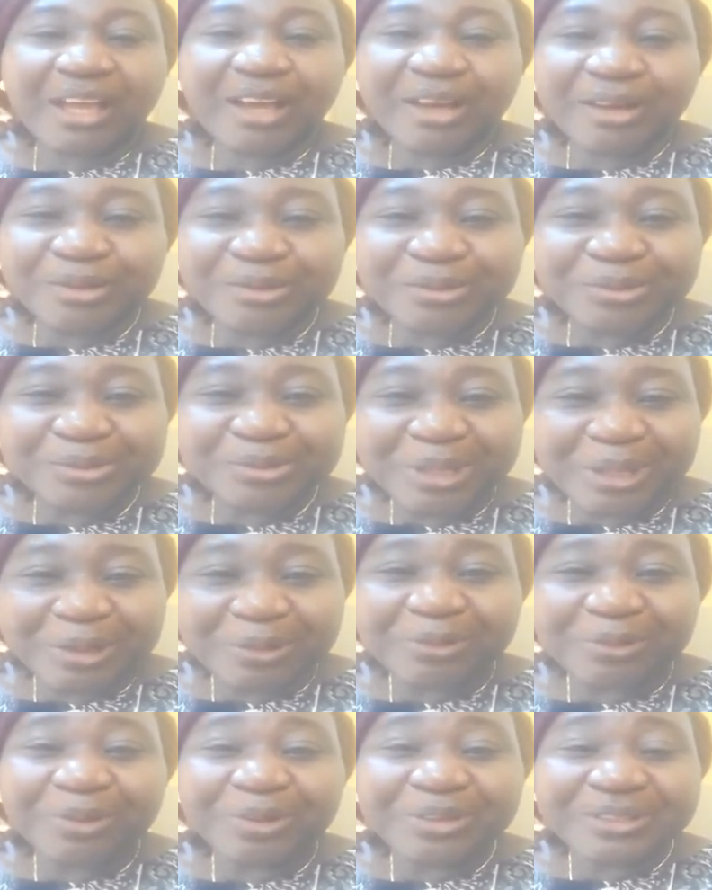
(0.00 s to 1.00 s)
How
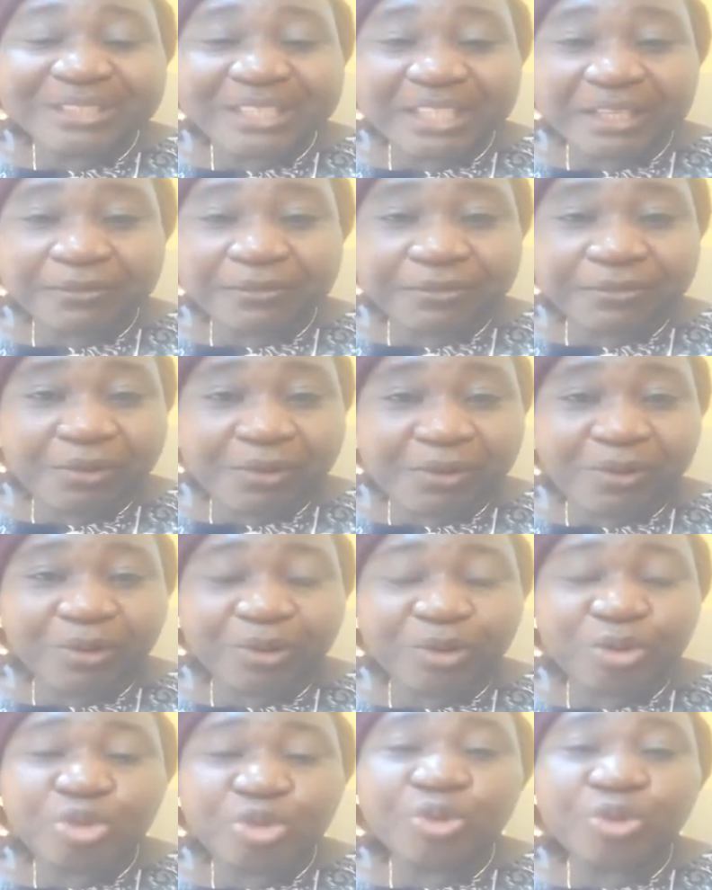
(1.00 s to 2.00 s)
now on day four,
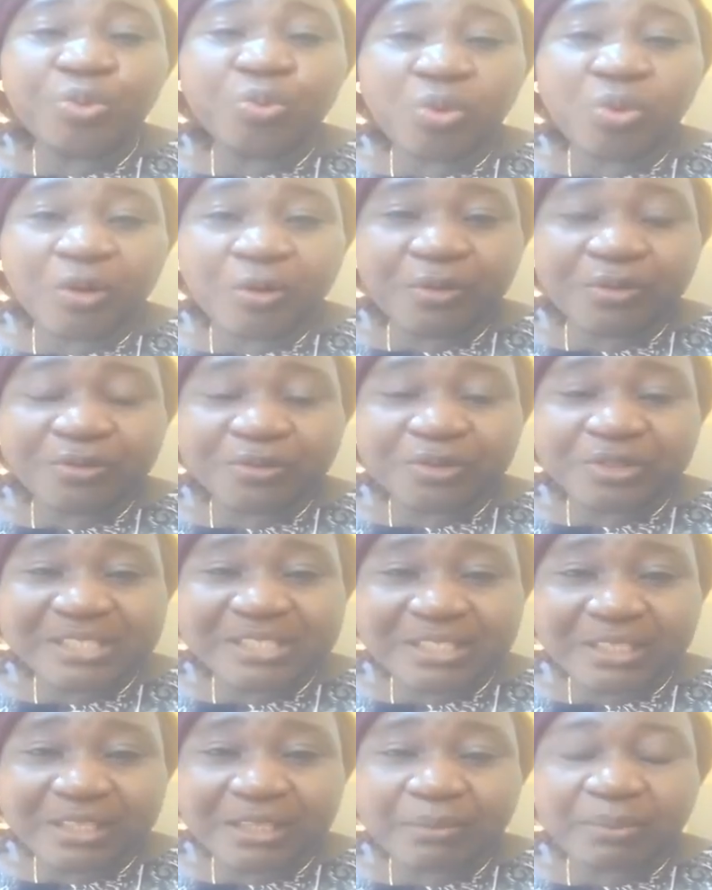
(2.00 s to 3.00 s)
you work with your
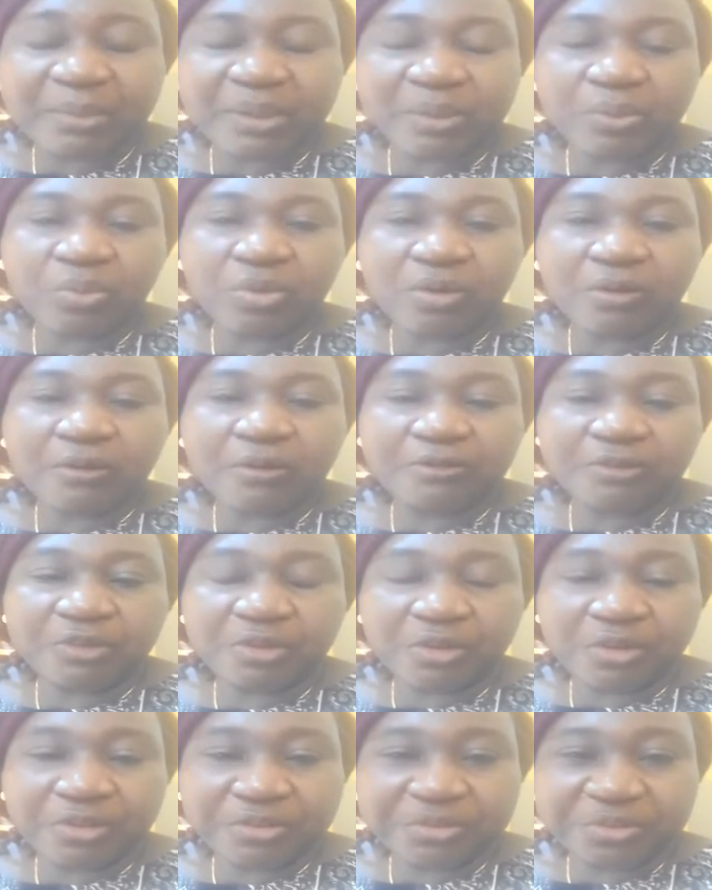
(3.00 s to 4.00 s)
team and work with
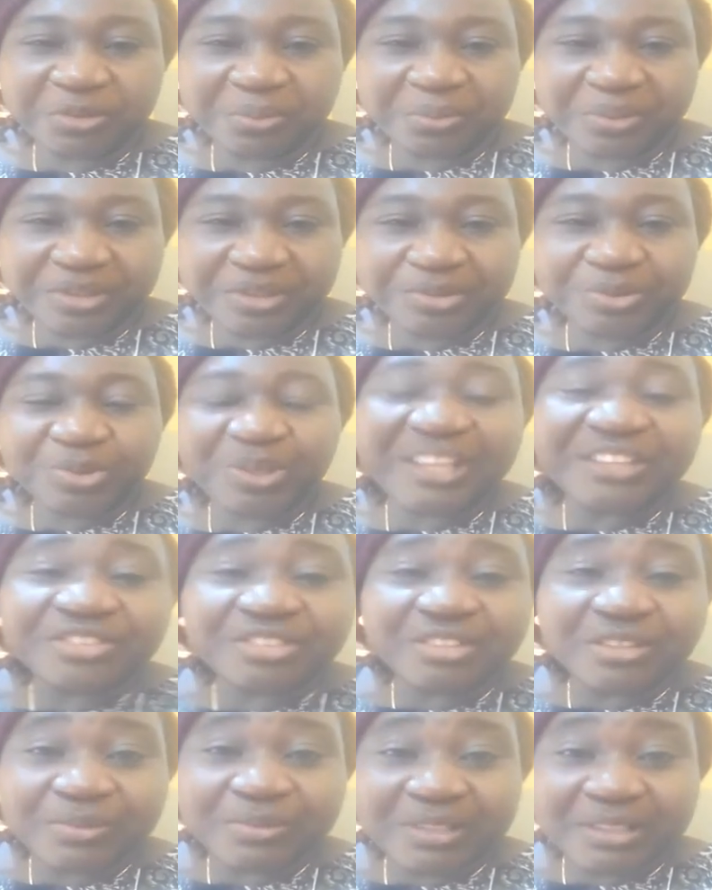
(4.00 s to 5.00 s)
your customers to
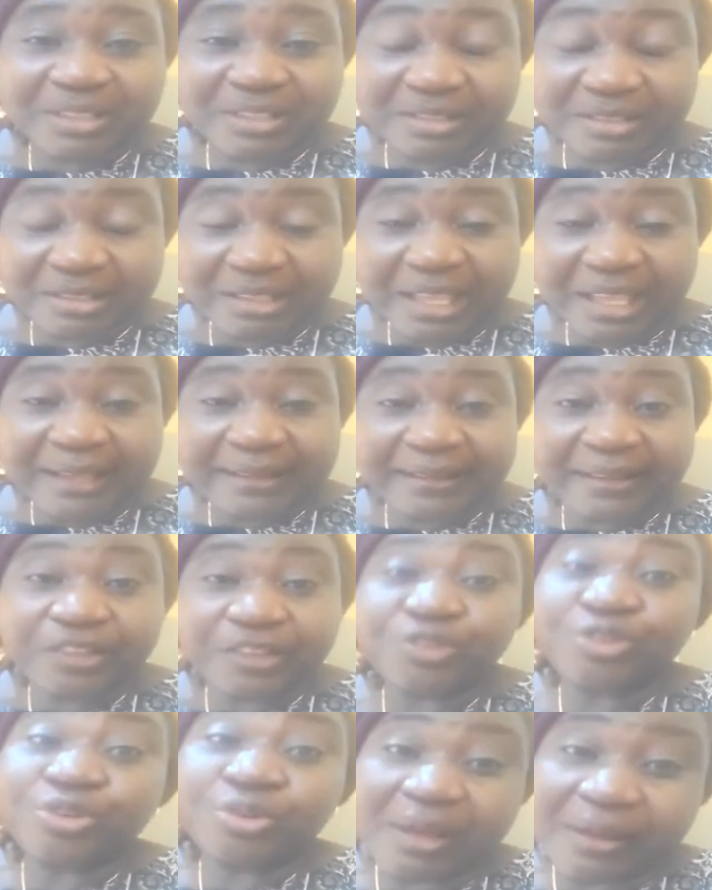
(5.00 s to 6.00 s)
achieving this
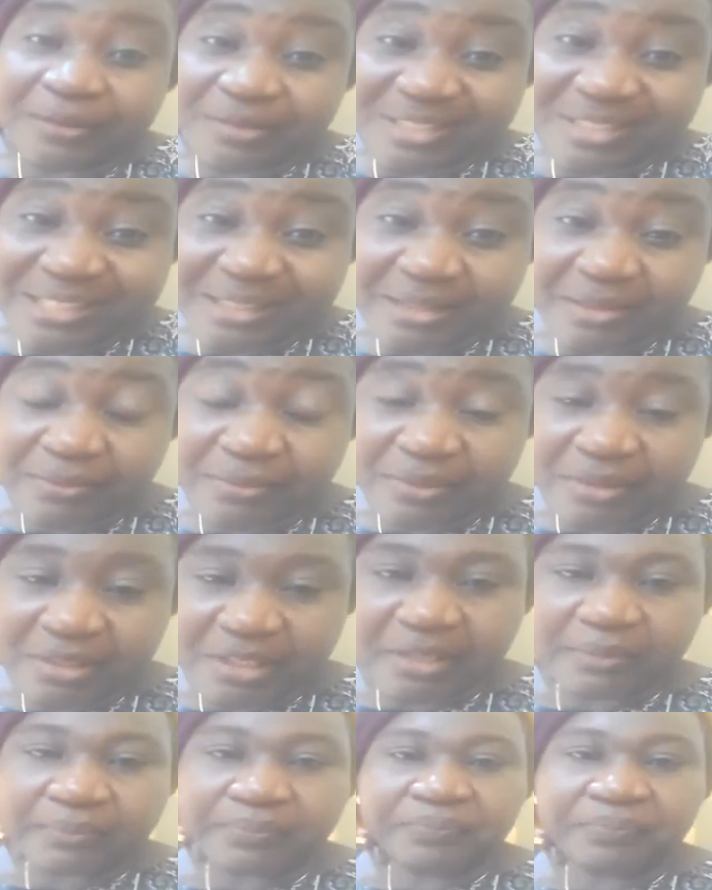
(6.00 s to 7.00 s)
target you have set for
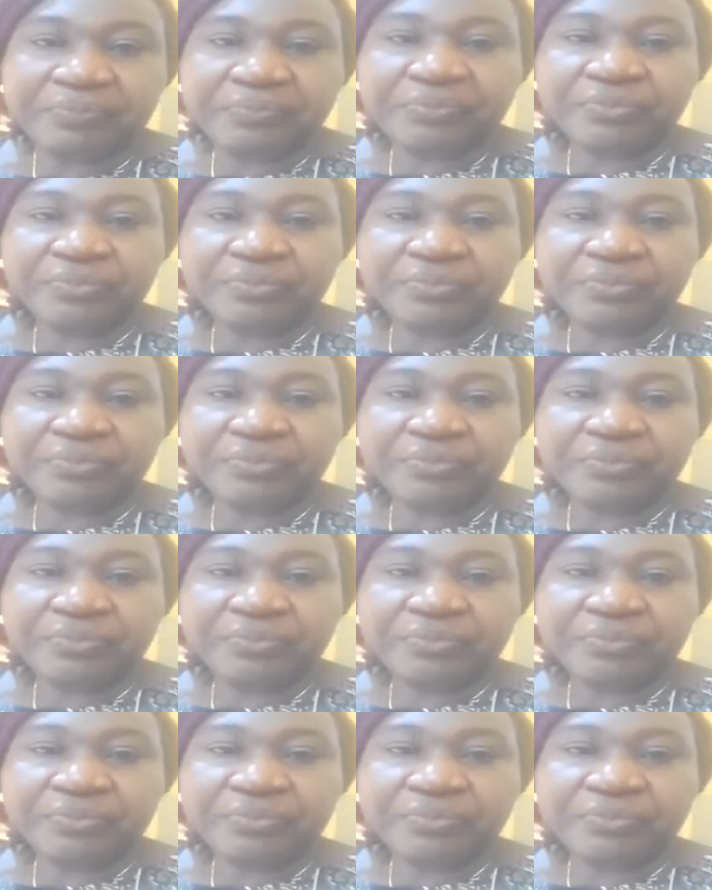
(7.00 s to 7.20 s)
them.